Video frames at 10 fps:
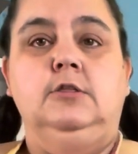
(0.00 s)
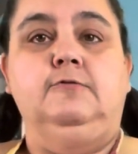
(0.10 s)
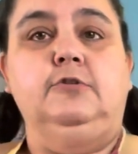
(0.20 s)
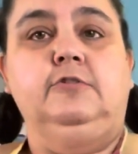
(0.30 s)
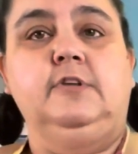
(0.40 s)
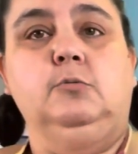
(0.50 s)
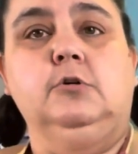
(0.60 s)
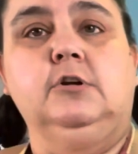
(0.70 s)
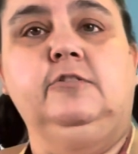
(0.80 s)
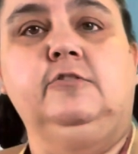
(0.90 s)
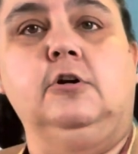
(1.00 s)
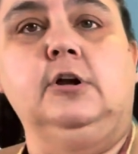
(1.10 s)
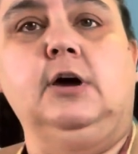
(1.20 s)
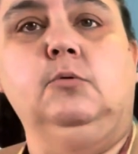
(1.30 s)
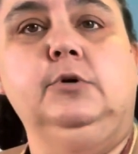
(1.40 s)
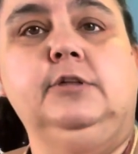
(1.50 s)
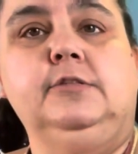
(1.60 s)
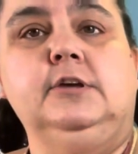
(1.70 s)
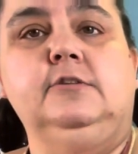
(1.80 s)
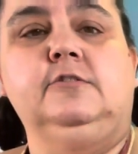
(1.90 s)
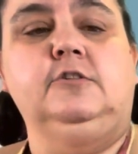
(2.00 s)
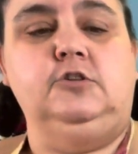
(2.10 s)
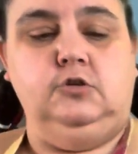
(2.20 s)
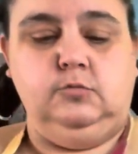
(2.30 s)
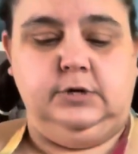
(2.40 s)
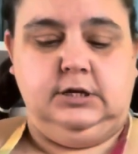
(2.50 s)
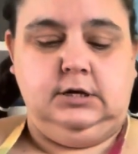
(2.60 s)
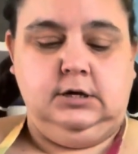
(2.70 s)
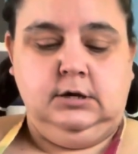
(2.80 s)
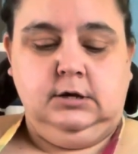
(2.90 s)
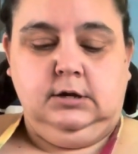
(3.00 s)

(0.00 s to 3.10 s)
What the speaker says: The first thing we're gonna start out with is cumin.